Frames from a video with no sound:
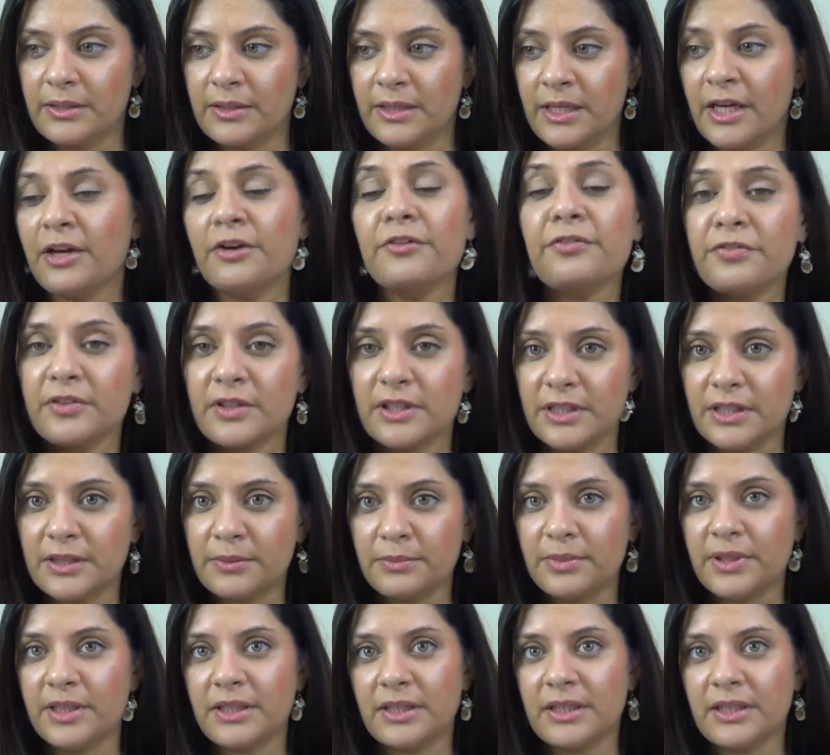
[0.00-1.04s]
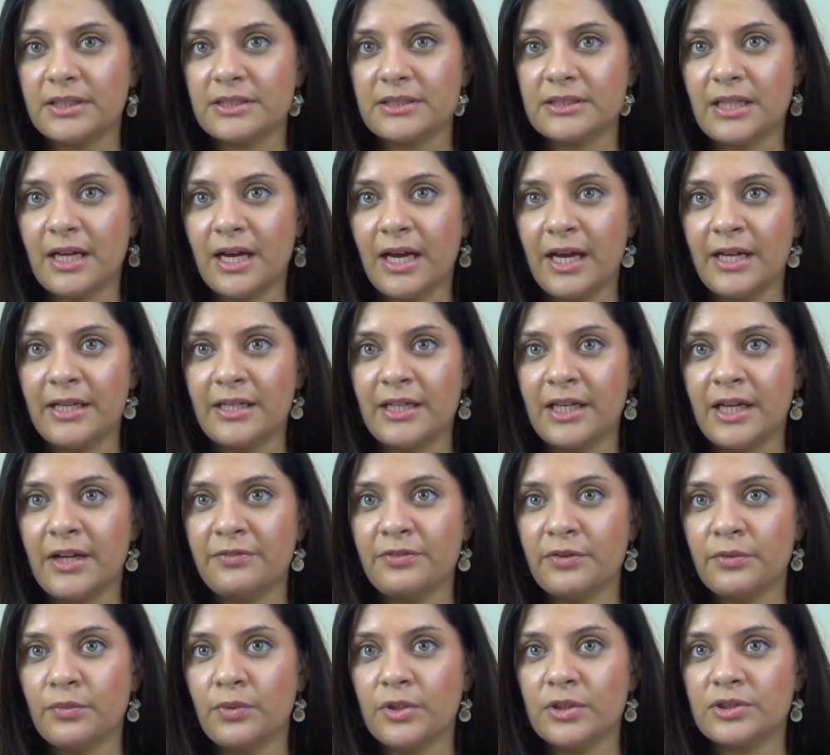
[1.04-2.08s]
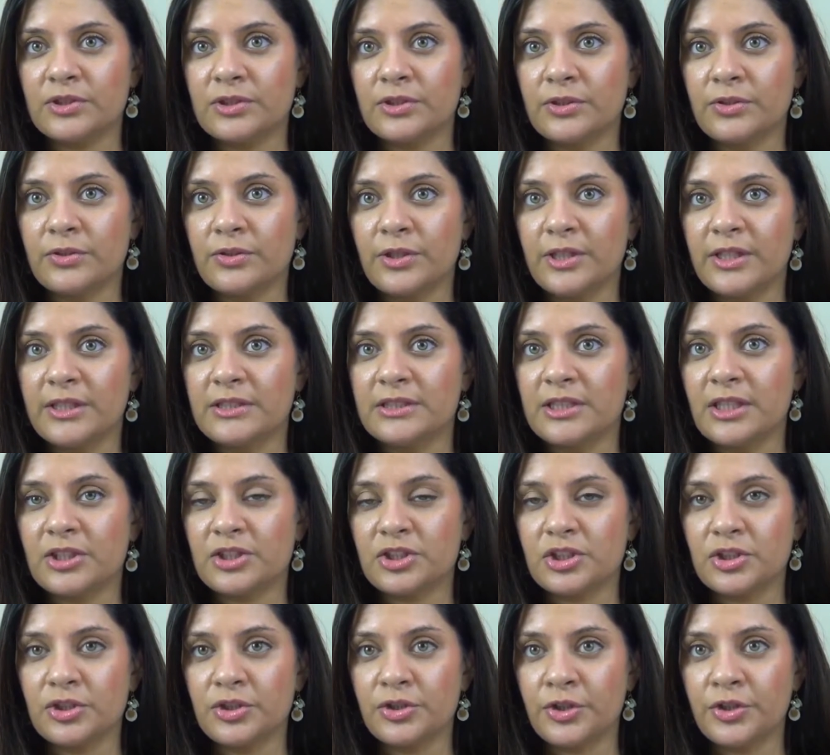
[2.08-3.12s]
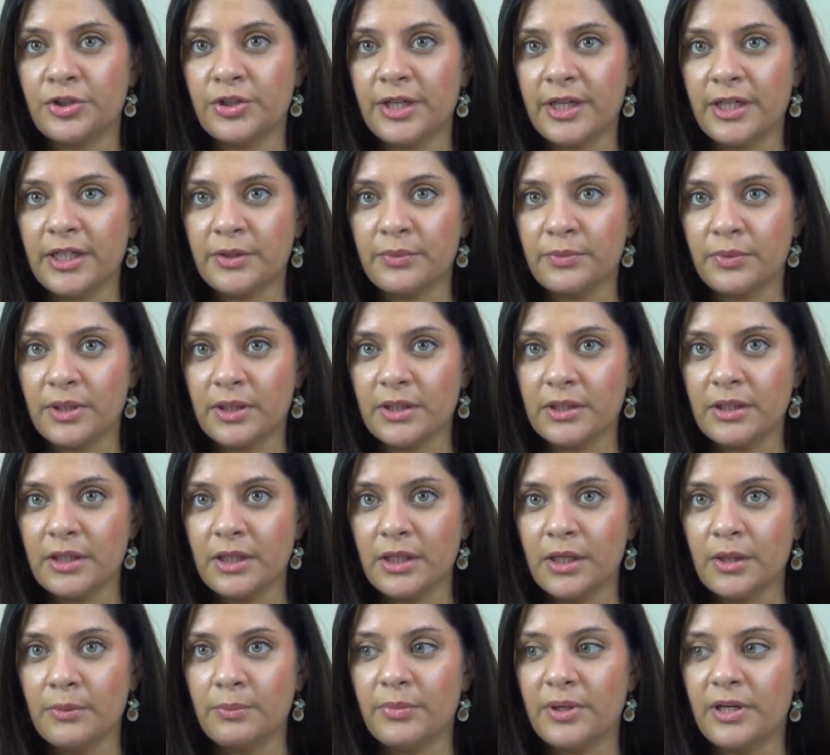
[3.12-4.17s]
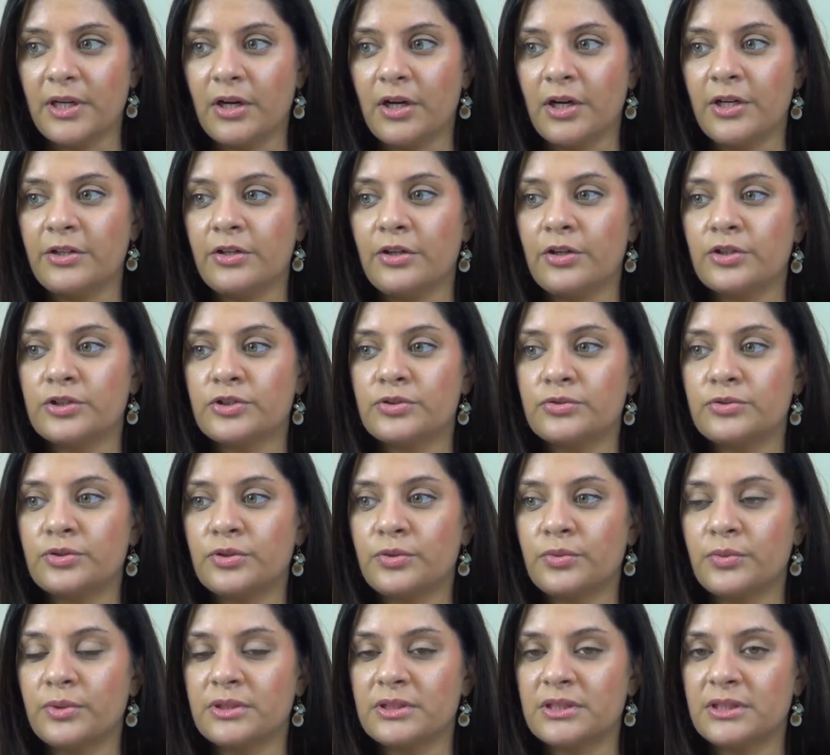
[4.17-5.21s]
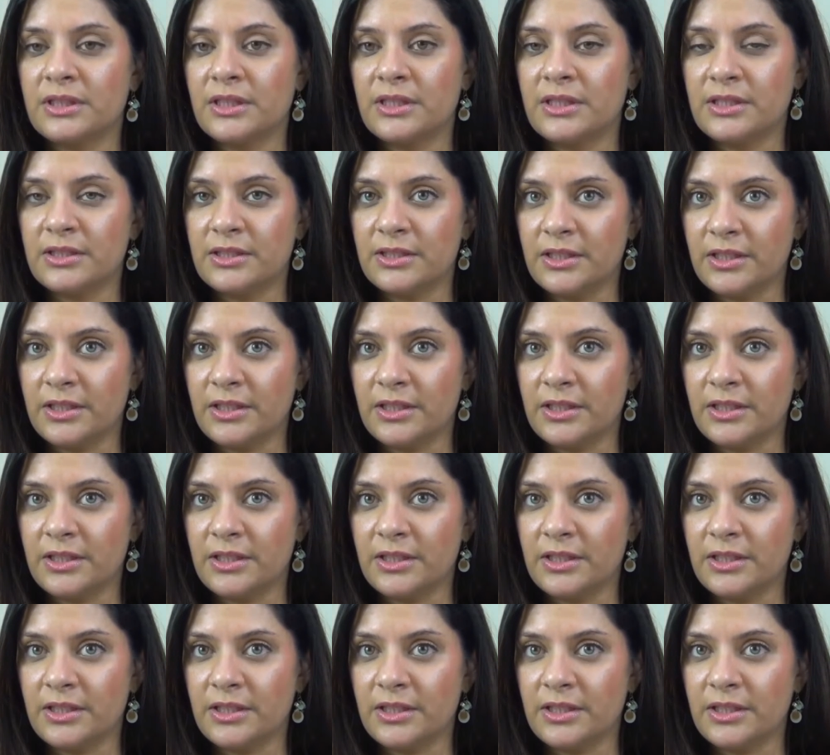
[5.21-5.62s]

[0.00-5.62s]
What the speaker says: carefully, because I never want to intentionally hurt anyone, but I also don't want to